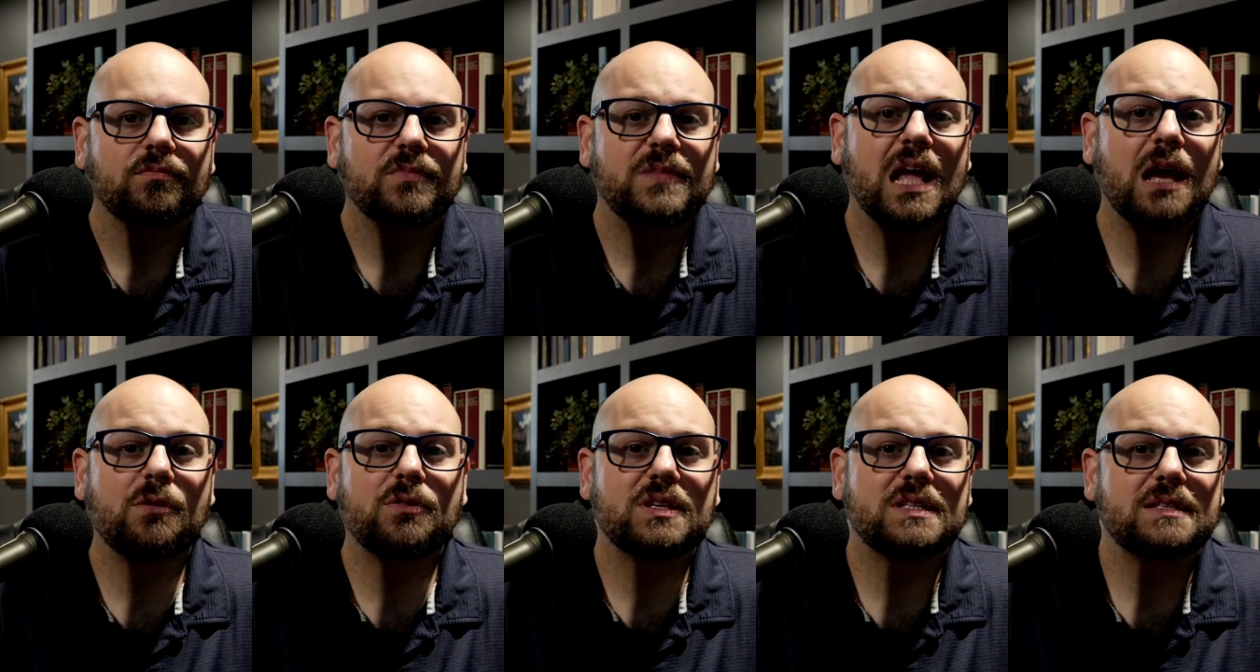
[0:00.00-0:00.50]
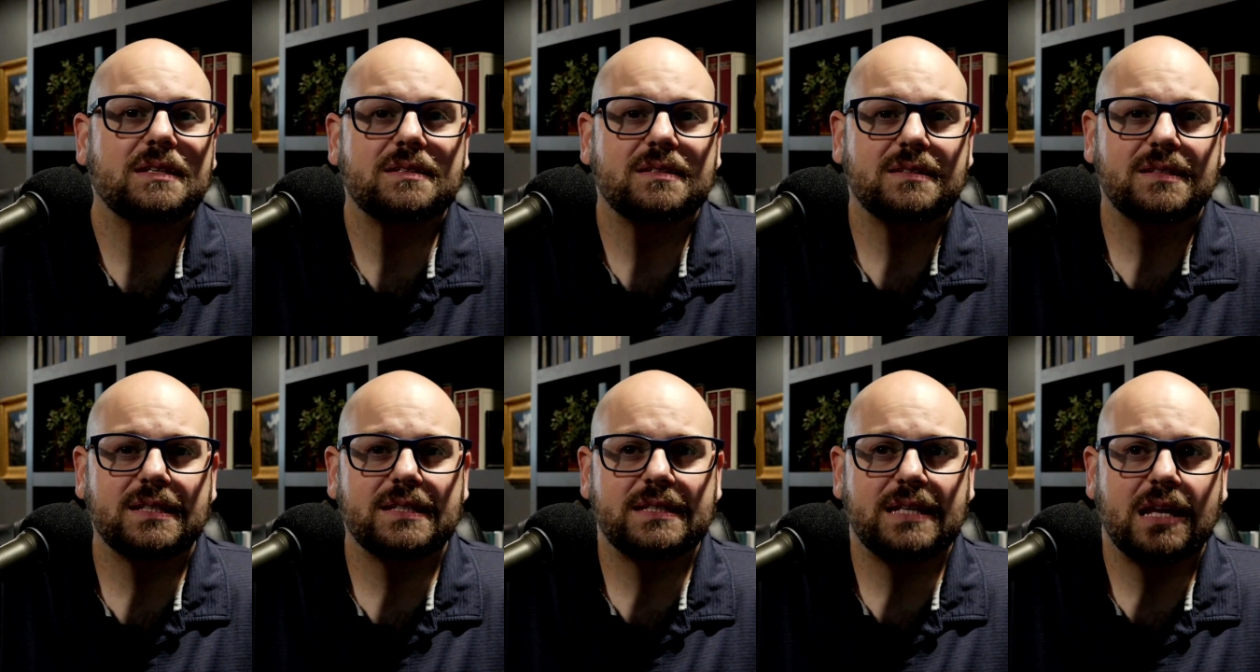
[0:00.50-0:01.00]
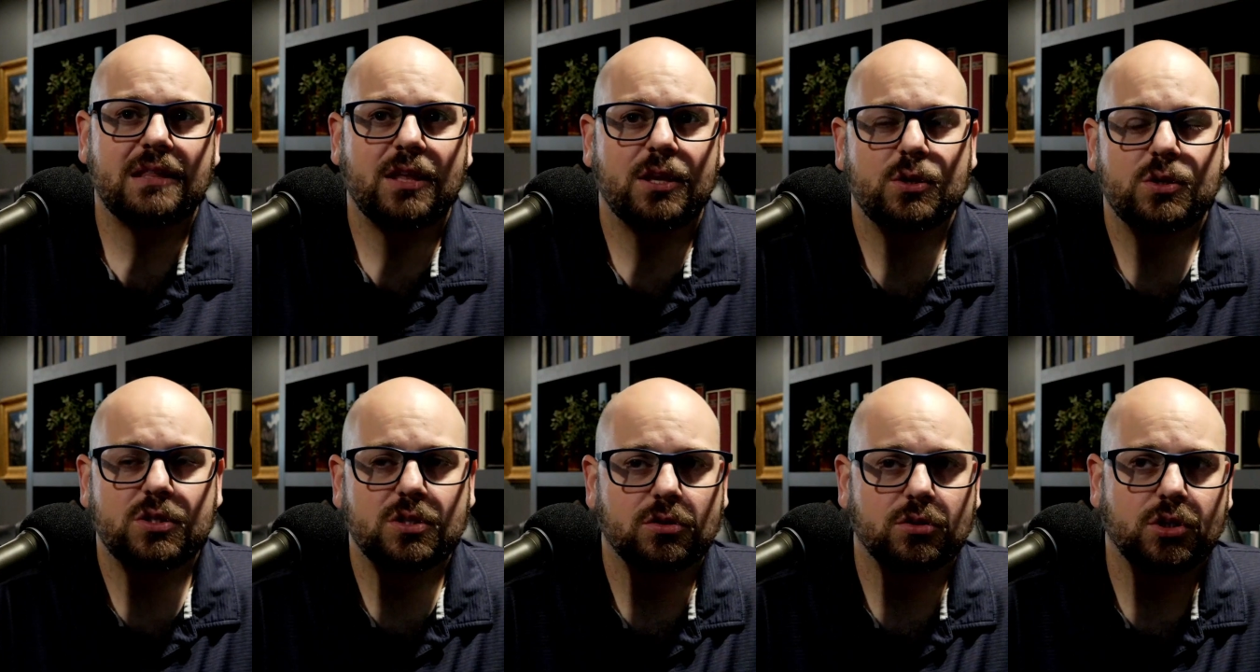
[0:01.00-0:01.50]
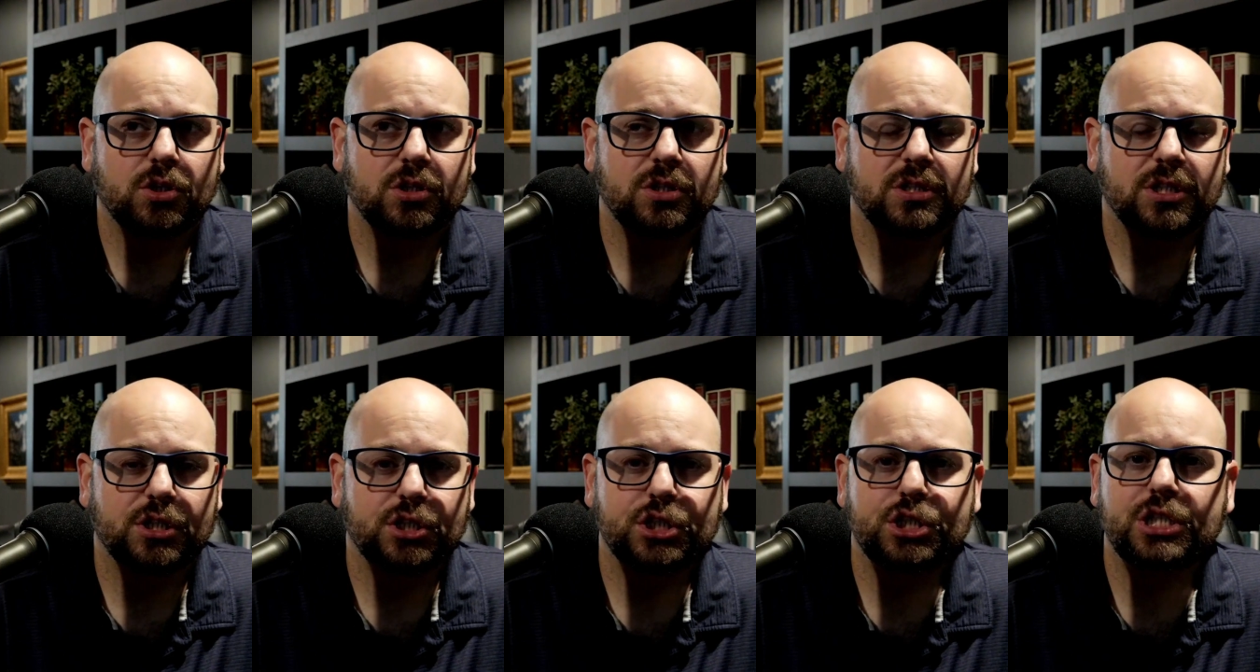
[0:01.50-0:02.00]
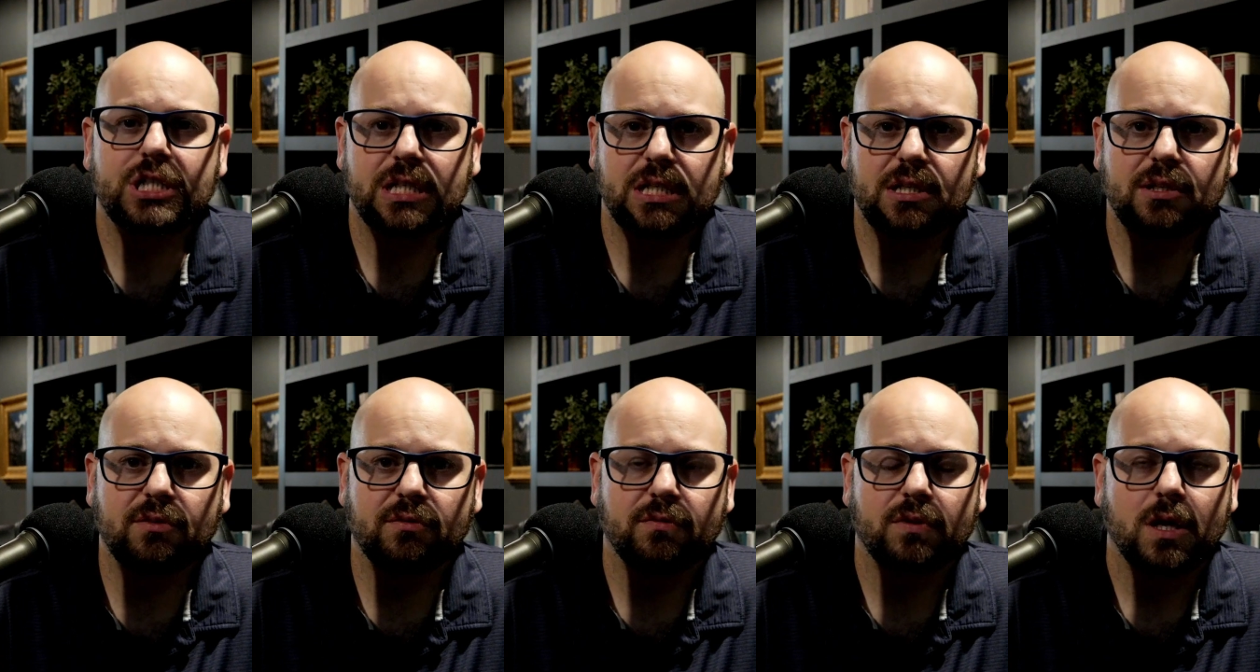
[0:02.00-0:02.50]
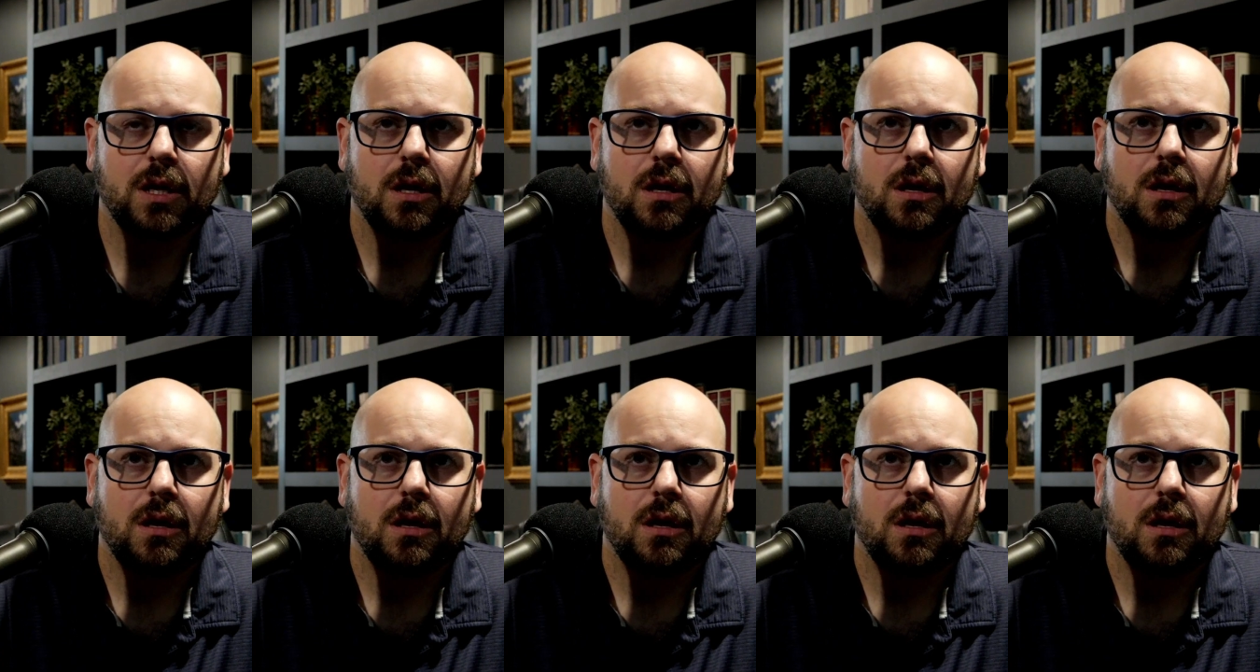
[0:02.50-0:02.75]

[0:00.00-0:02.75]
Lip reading: Now, this isn't to say that you still couldn't achieve